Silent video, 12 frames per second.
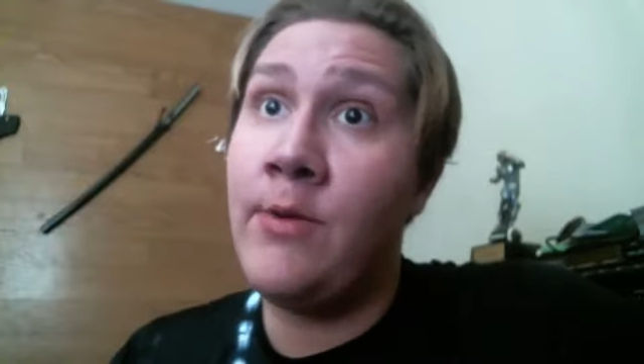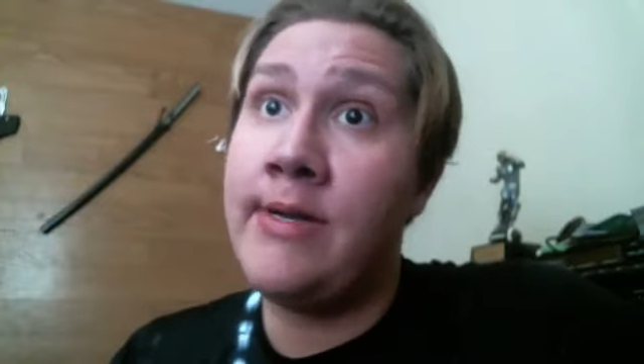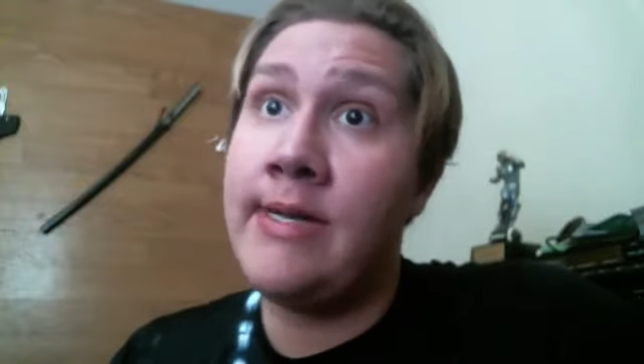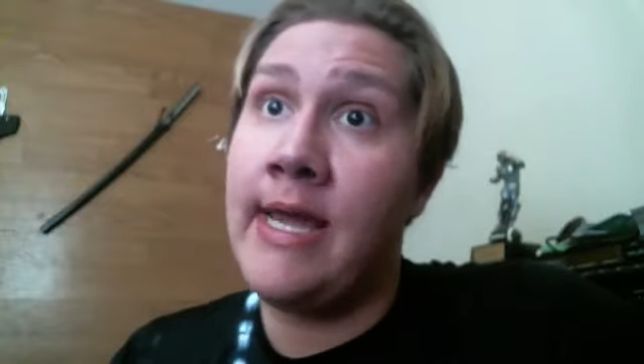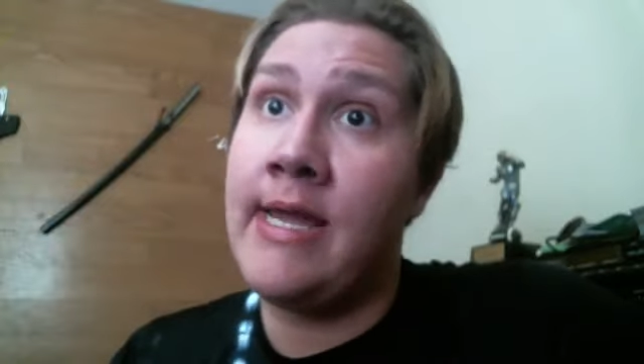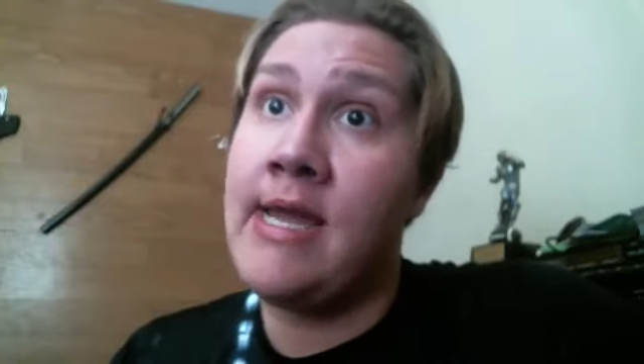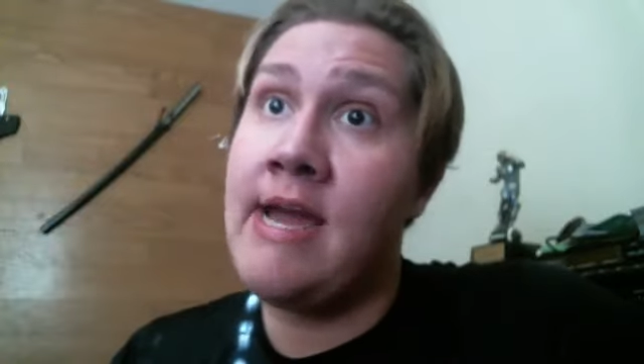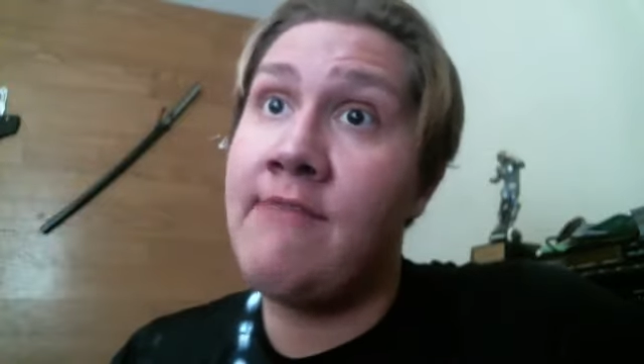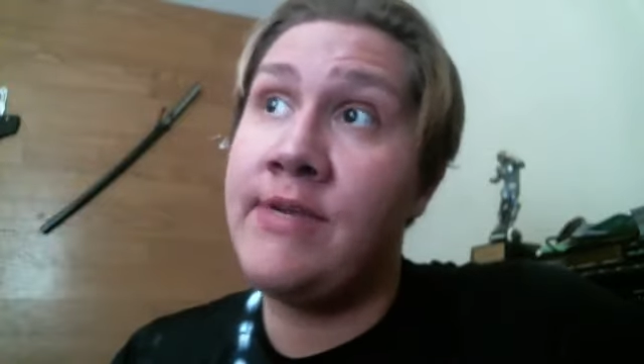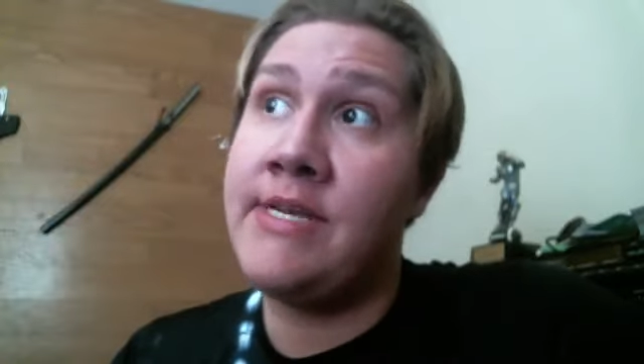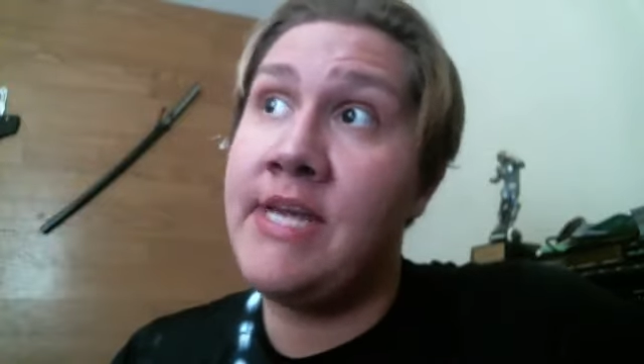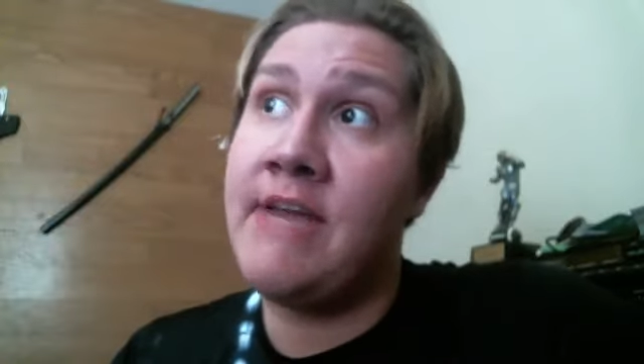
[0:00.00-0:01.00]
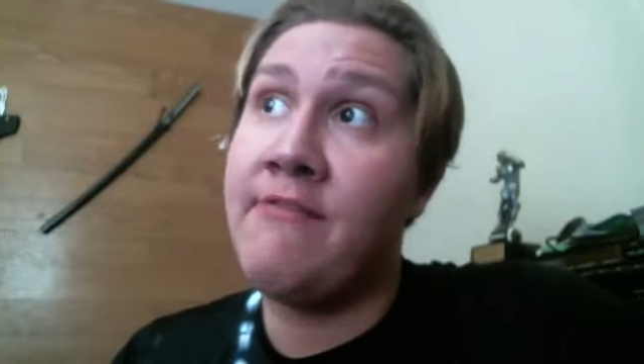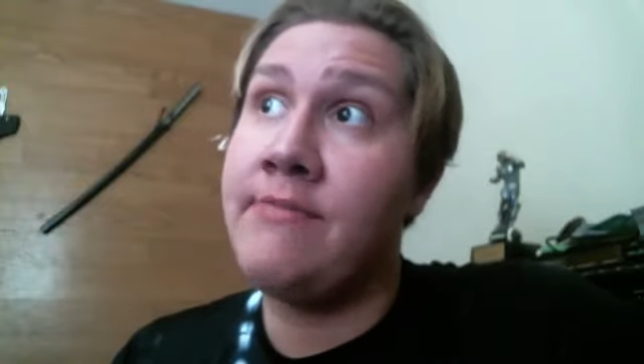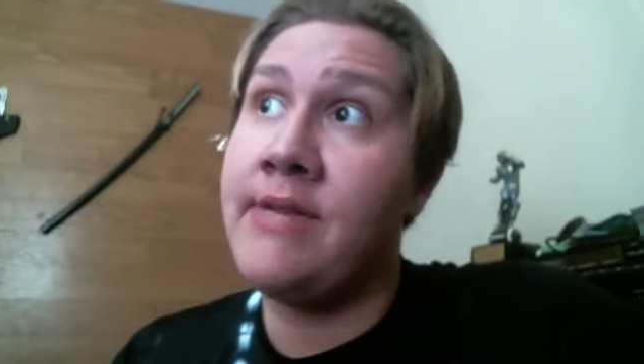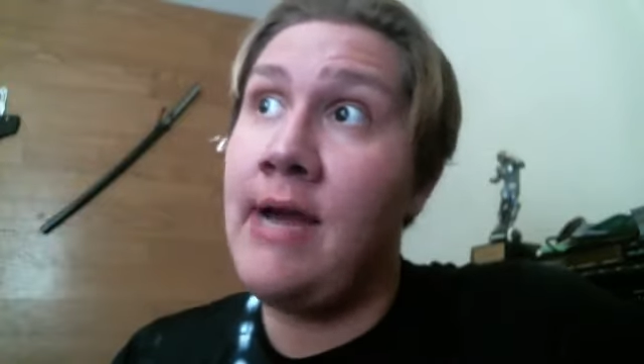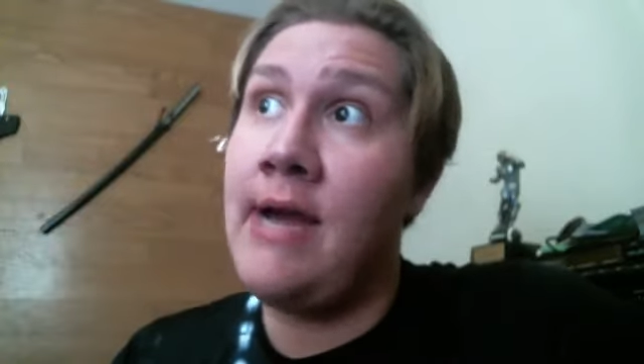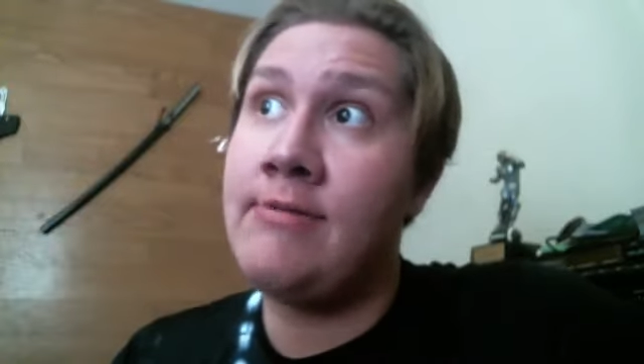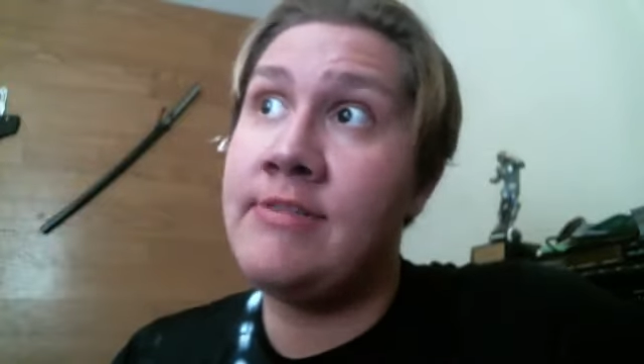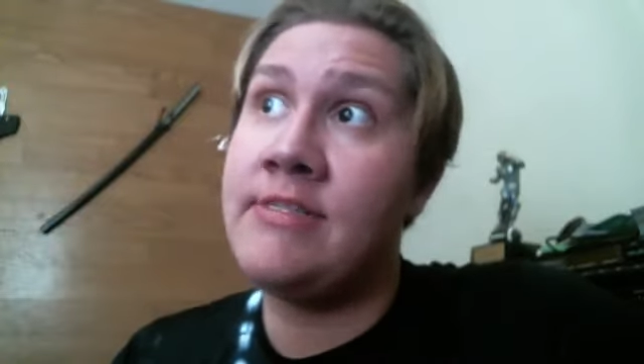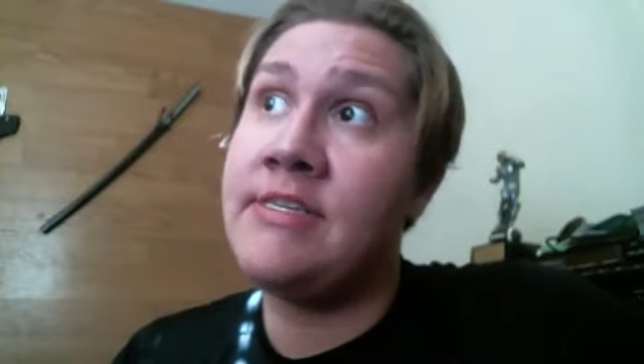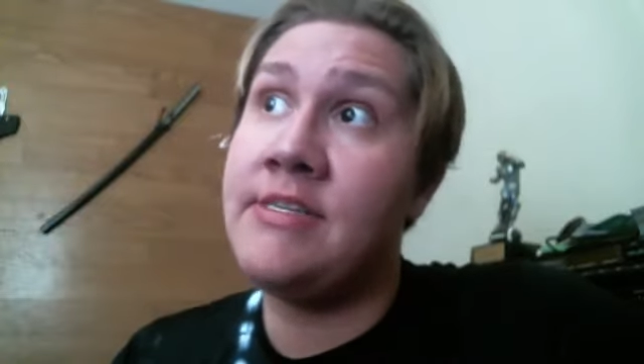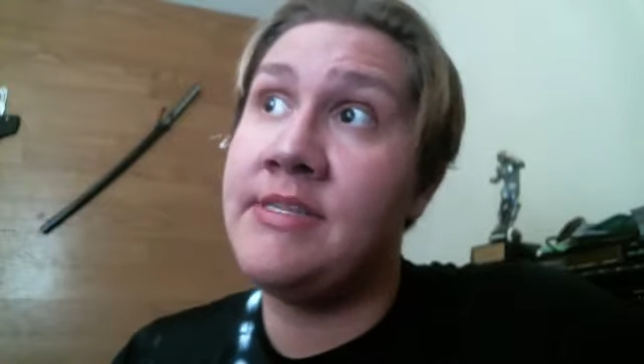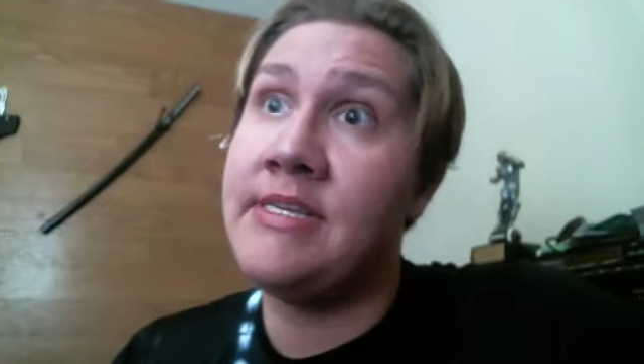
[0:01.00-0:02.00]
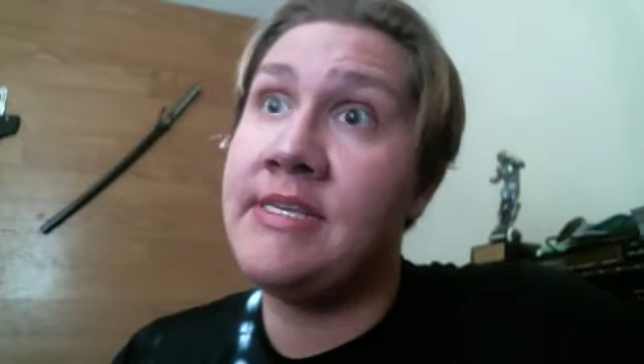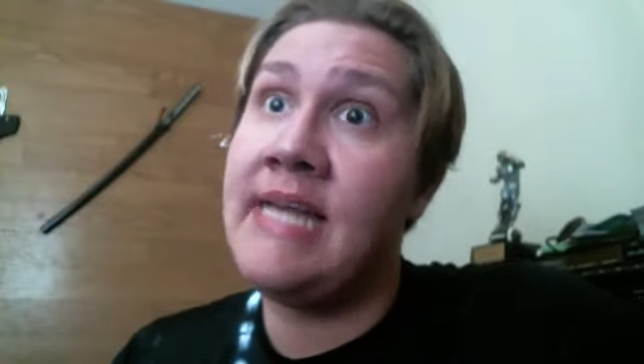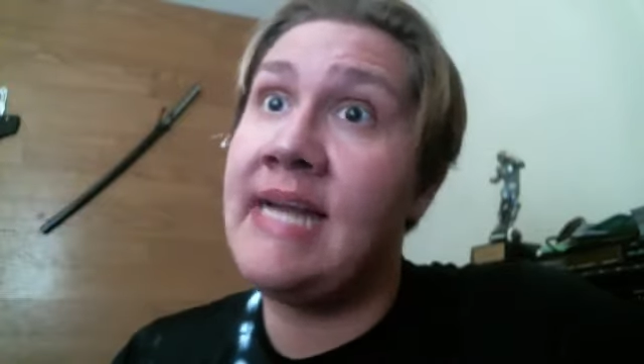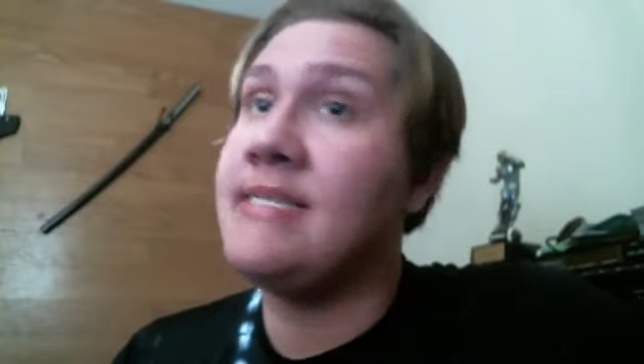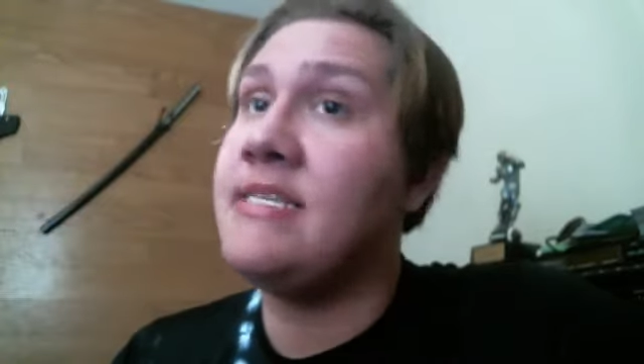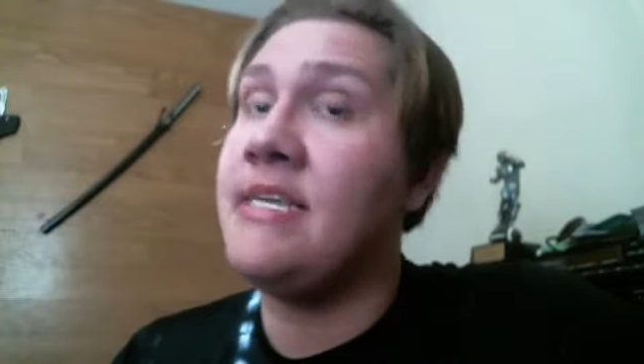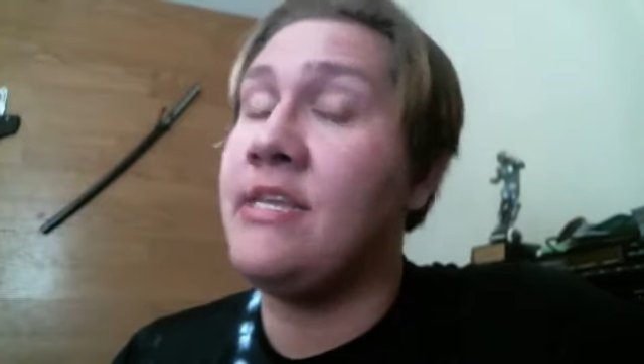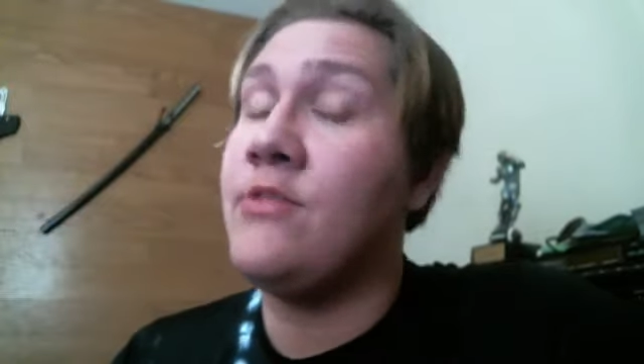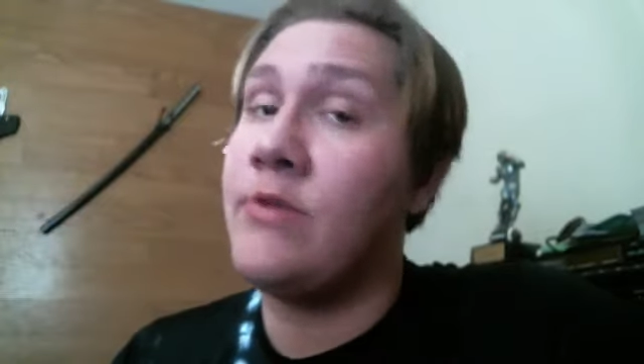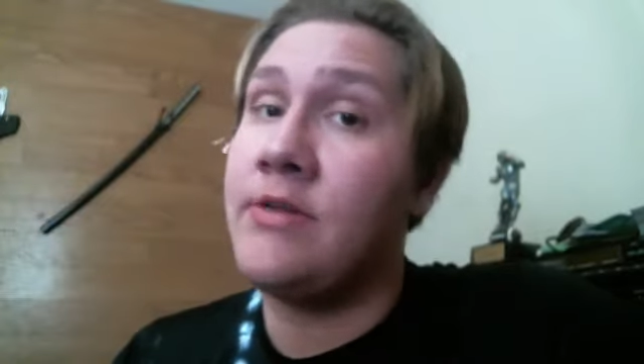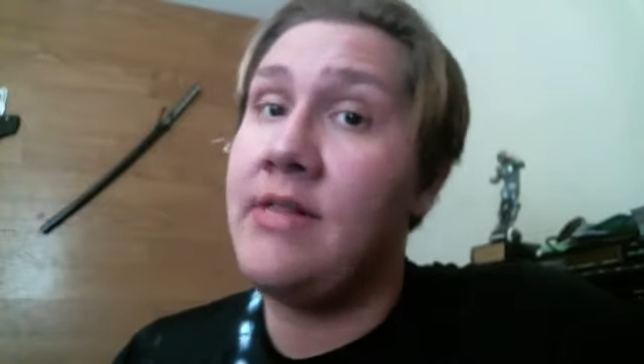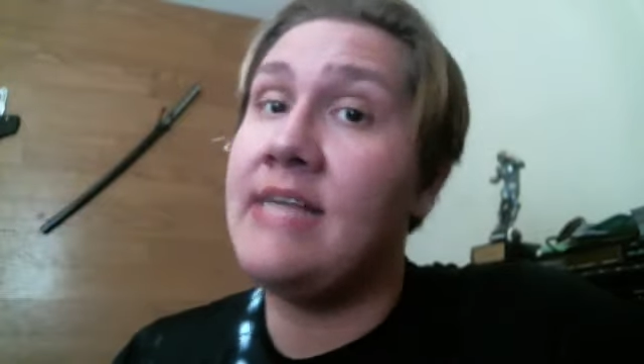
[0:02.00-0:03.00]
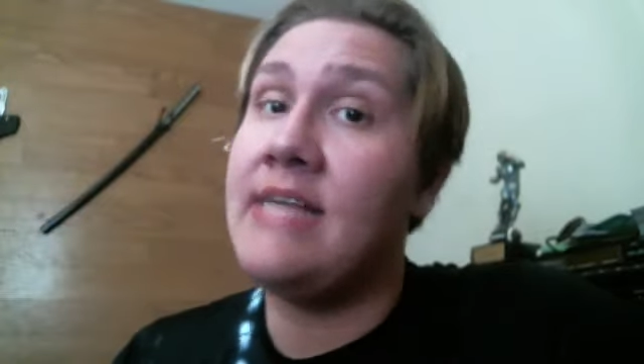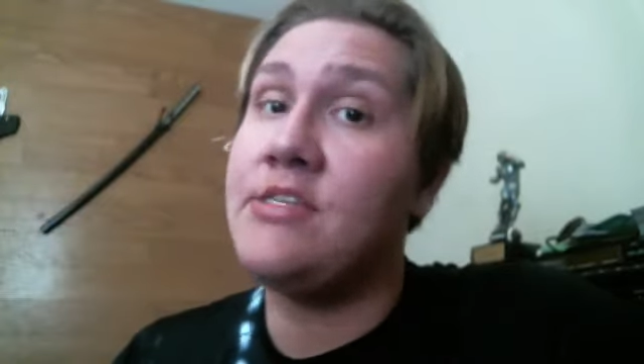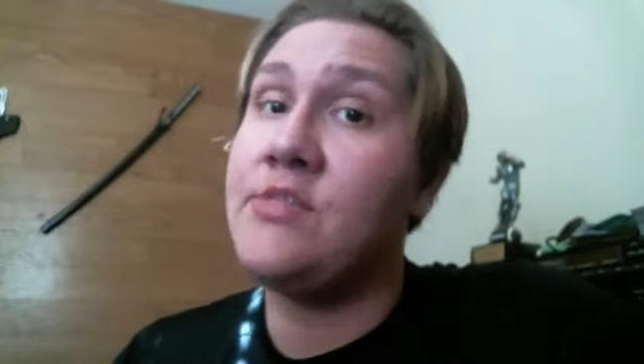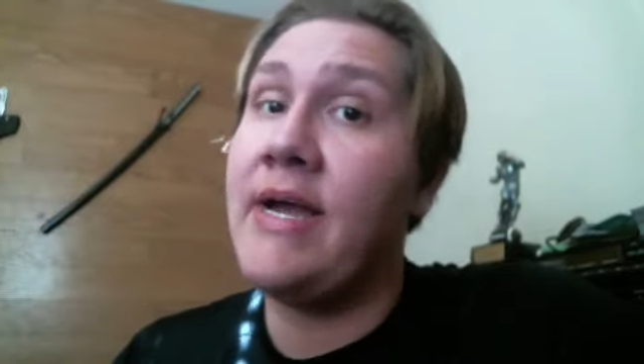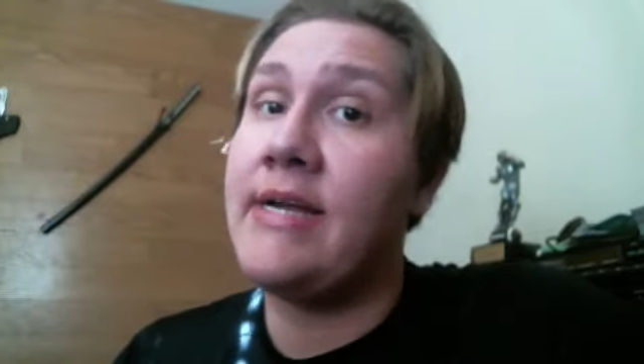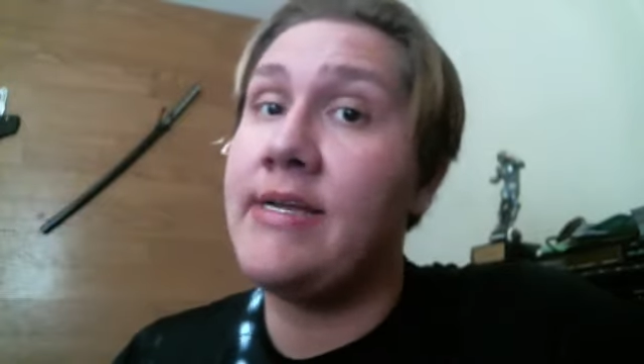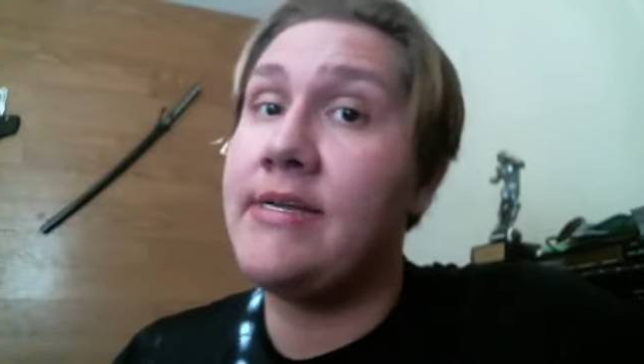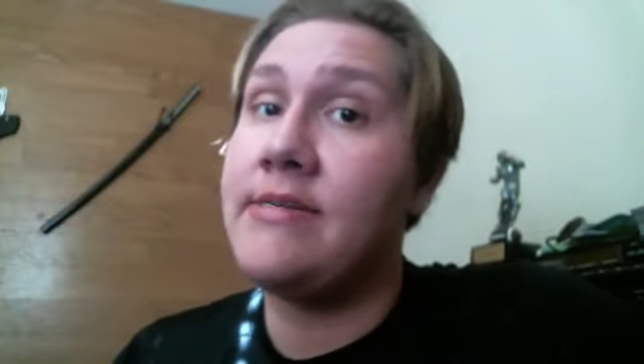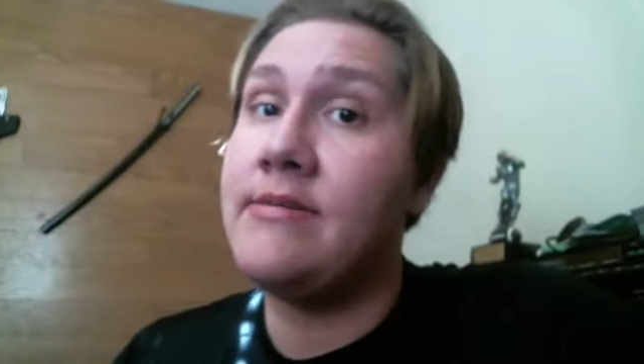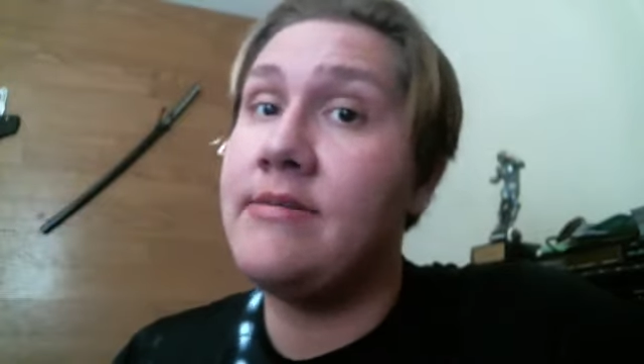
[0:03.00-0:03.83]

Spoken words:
a day every day from now until the 19th when class lets back in.